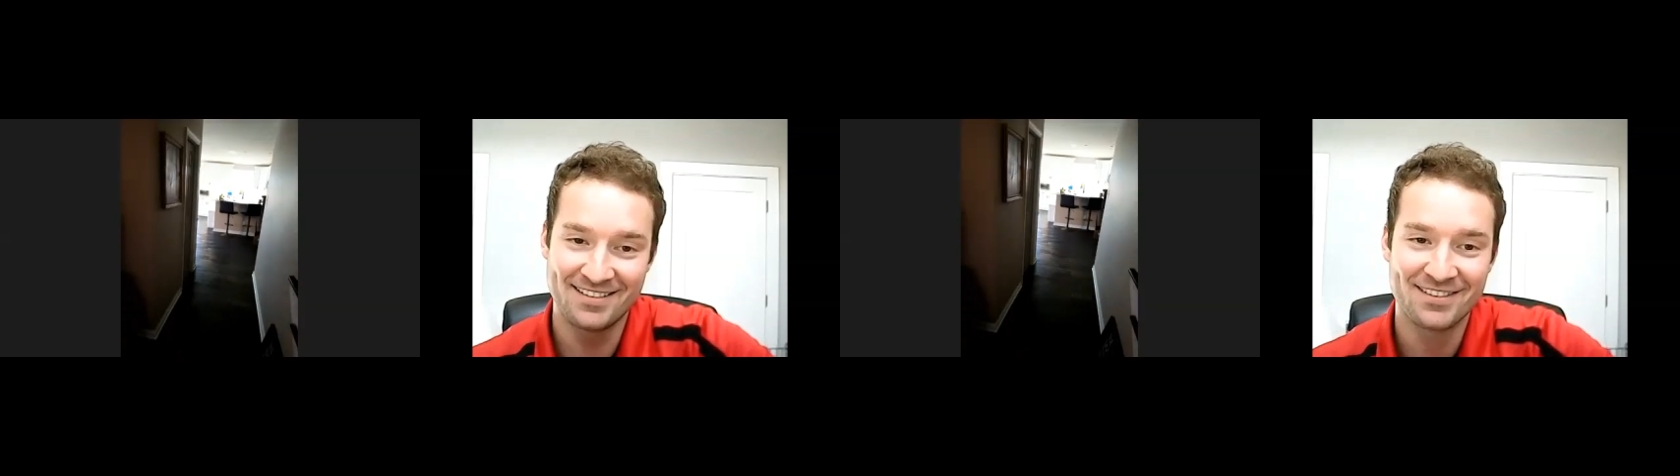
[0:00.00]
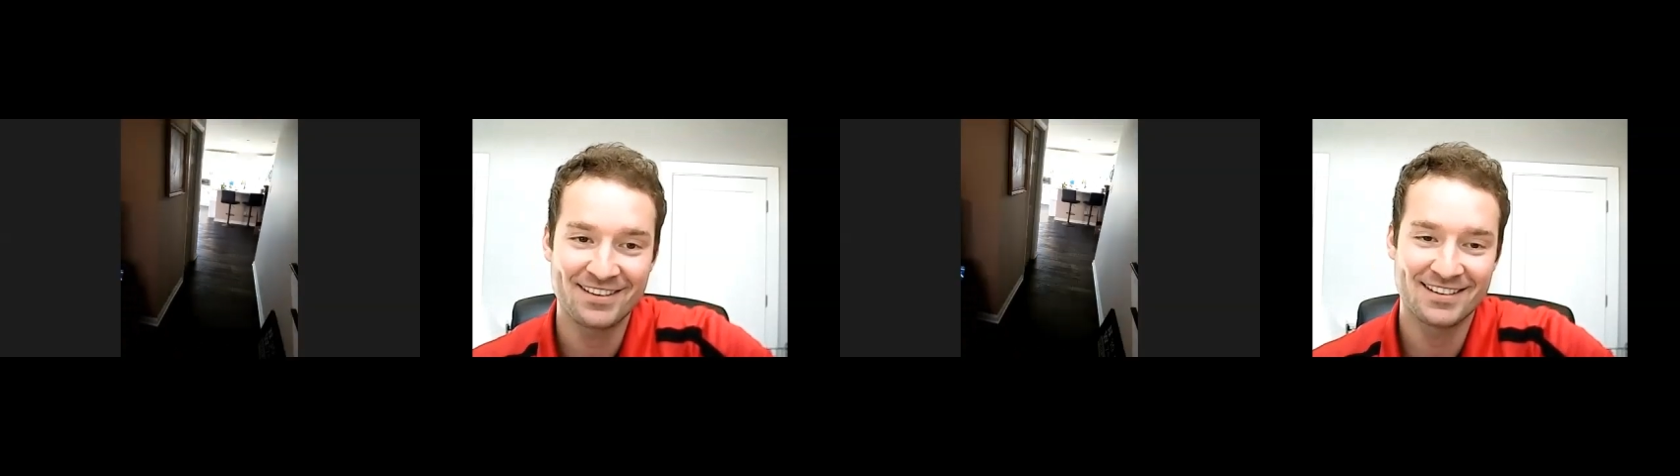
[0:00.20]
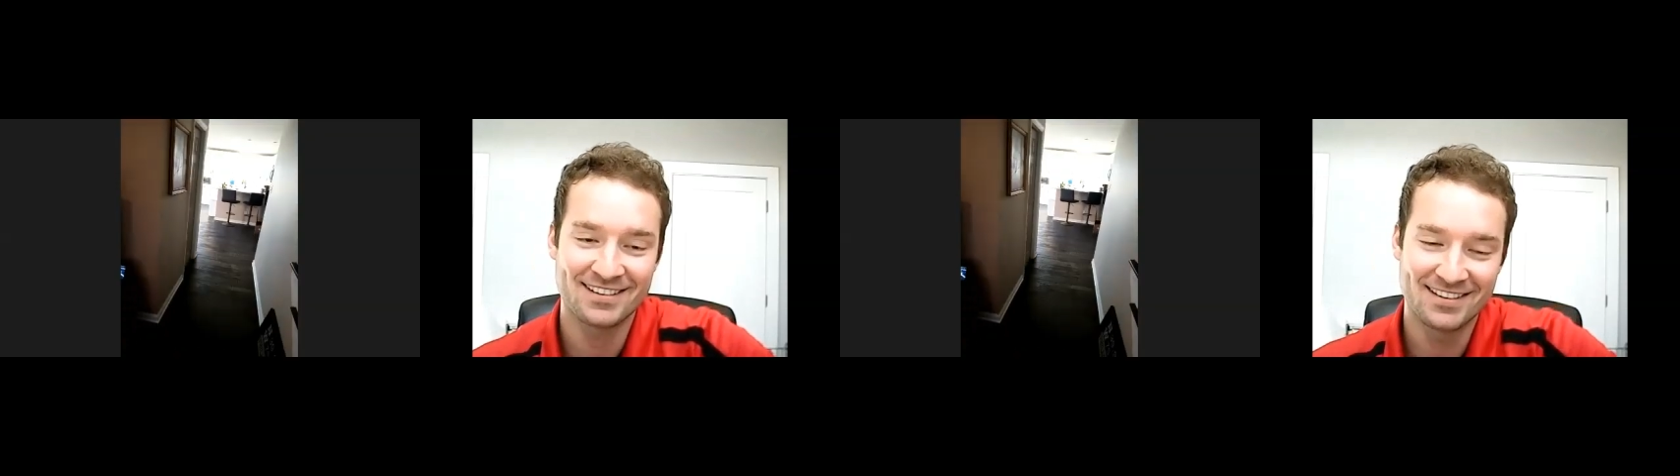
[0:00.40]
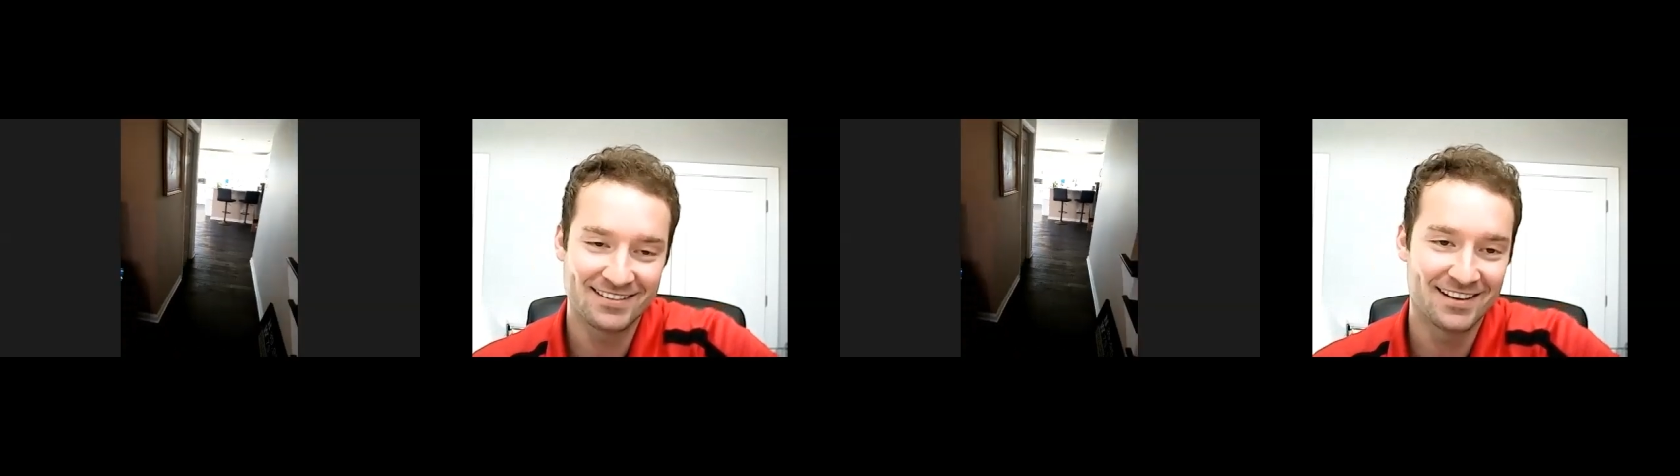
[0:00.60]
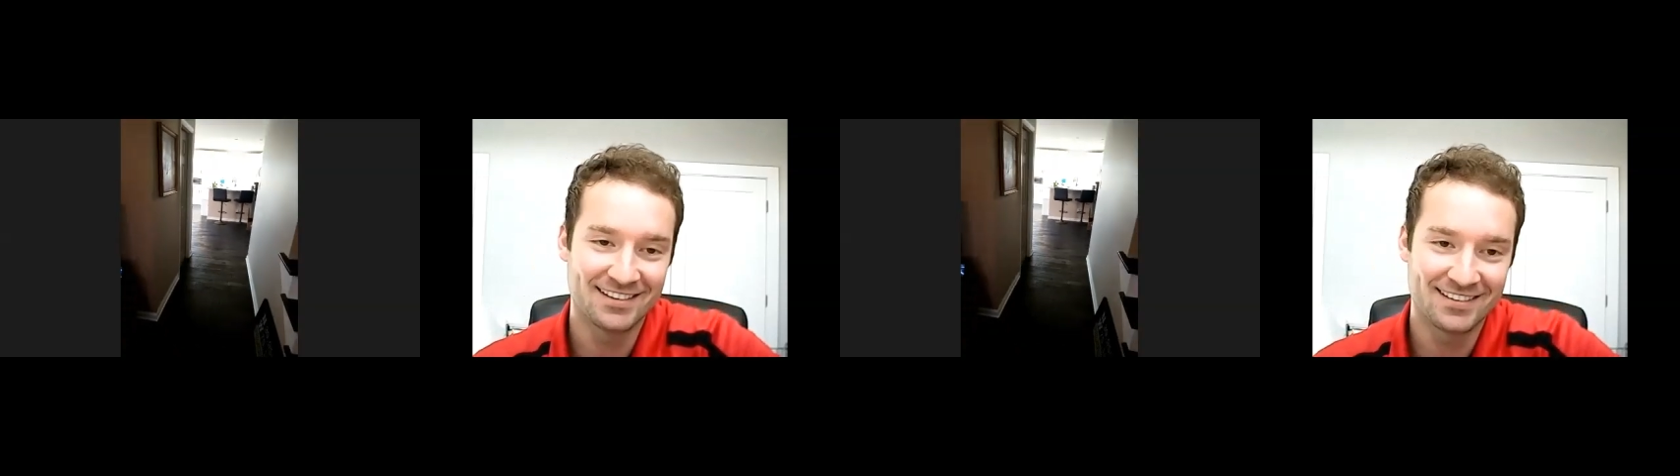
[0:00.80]
really is
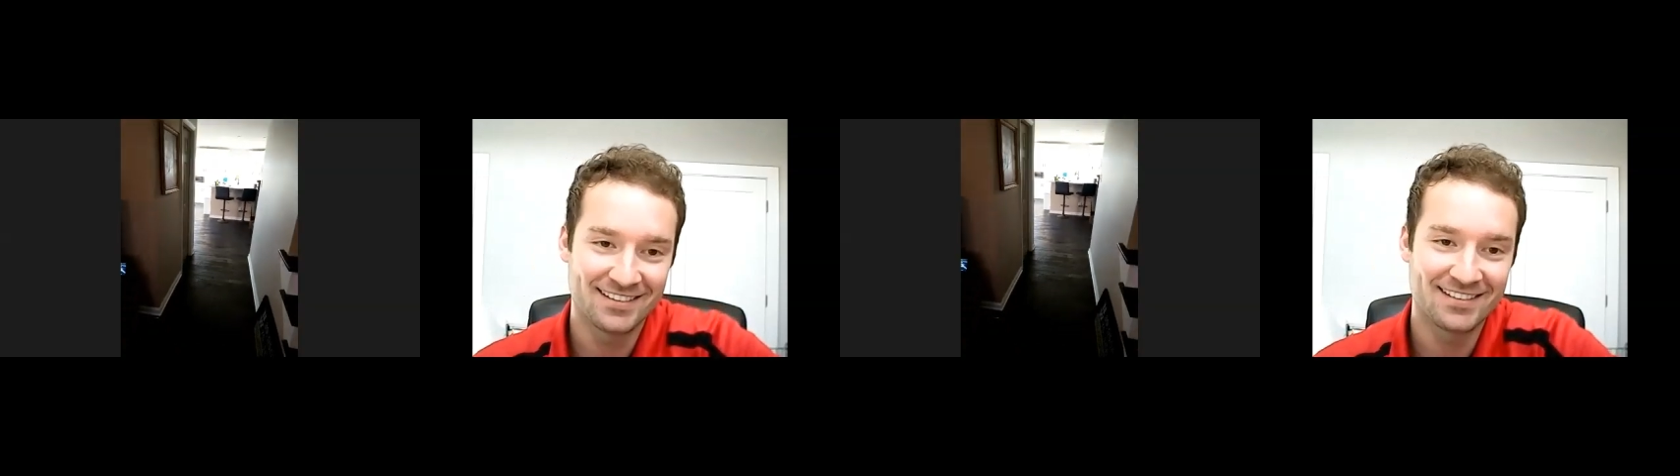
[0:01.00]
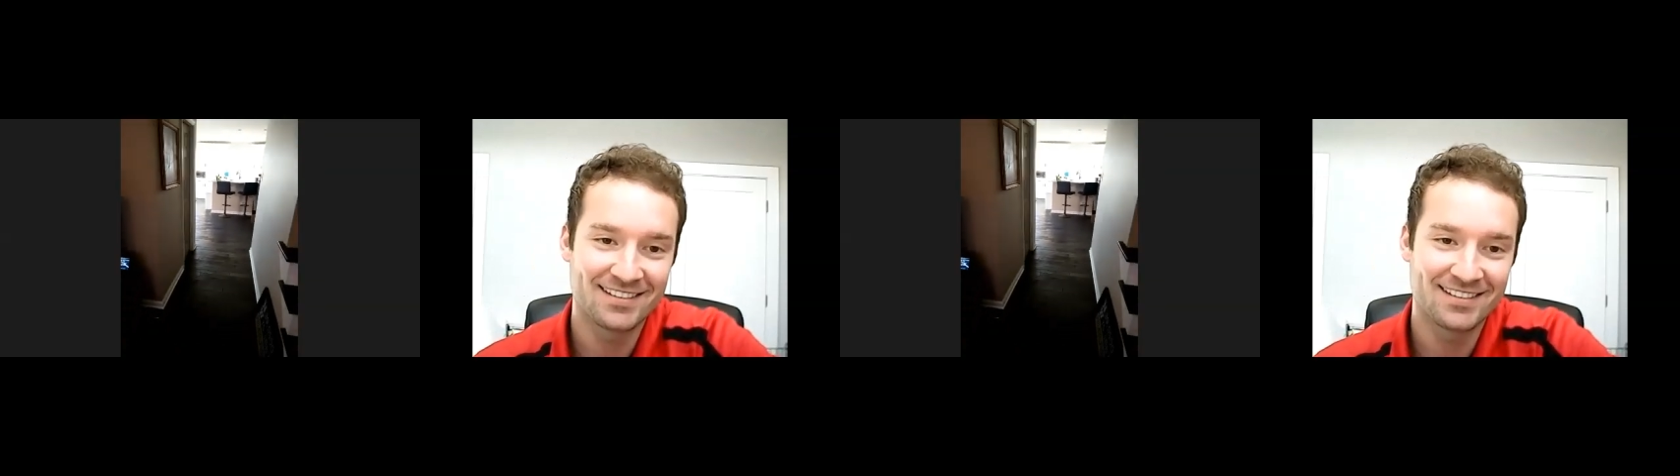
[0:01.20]
nice.